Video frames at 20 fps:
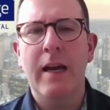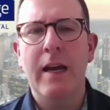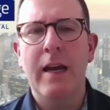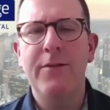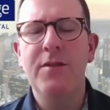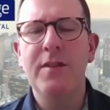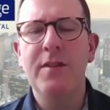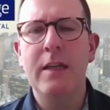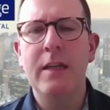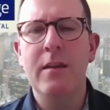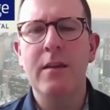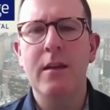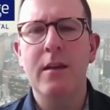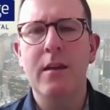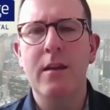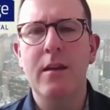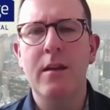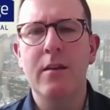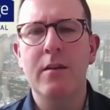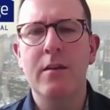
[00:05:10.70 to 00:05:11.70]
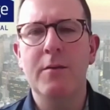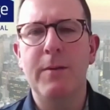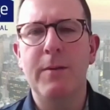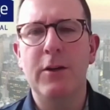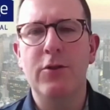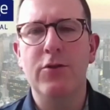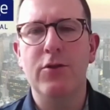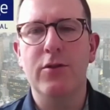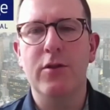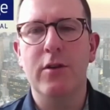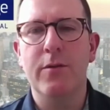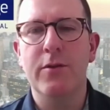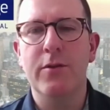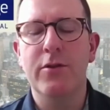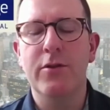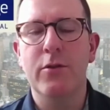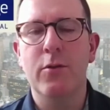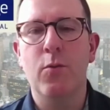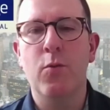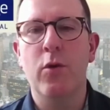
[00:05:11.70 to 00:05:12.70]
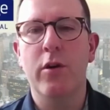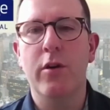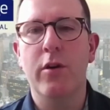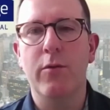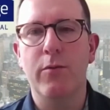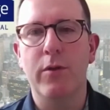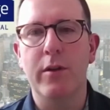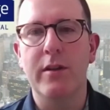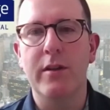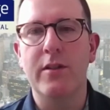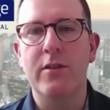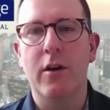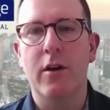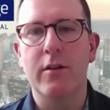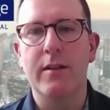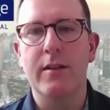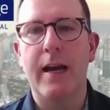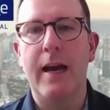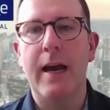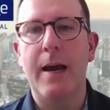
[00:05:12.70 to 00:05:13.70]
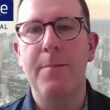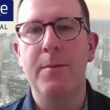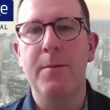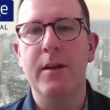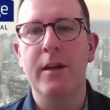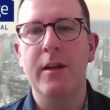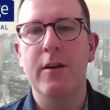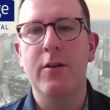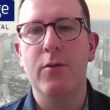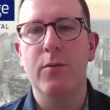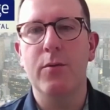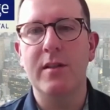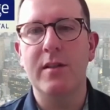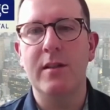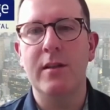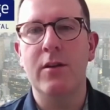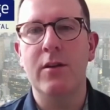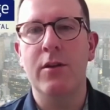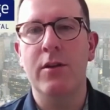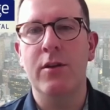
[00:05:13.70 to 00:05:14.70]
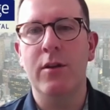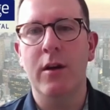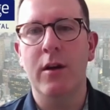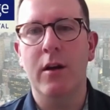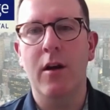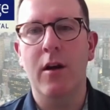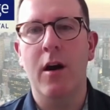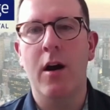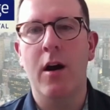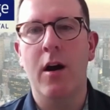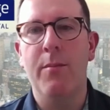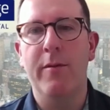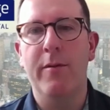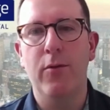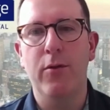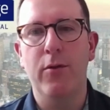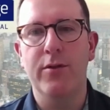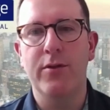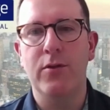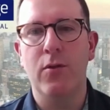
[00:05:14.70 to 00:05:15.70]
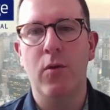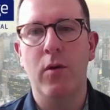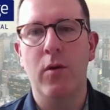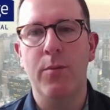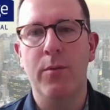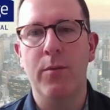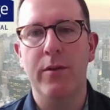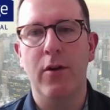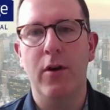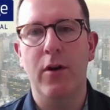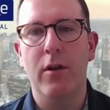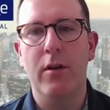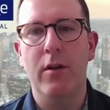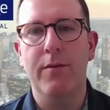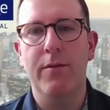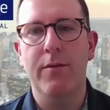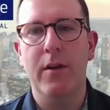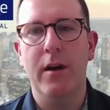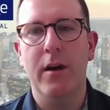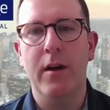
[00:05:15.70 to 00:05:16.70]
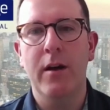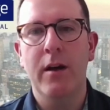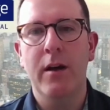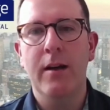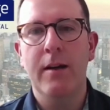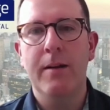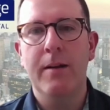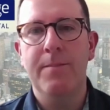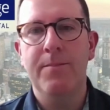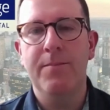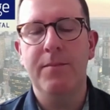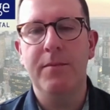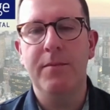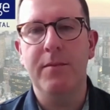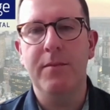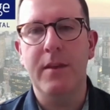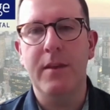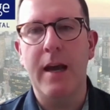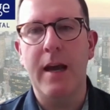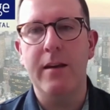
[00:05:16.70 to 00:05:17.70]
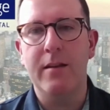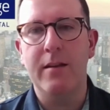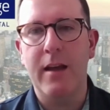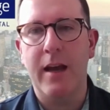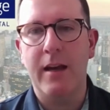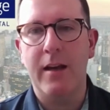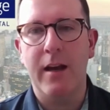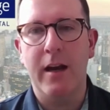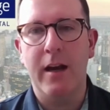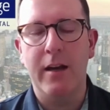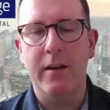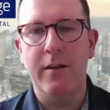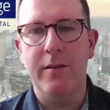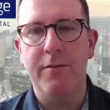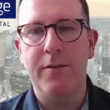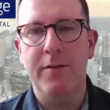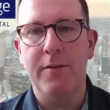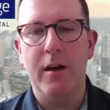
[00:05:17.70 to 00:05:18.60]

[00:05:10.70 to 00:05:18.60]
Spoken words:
seen the special servicer work really start to happen yet, or are we still in the calm before the storm with all of that kind of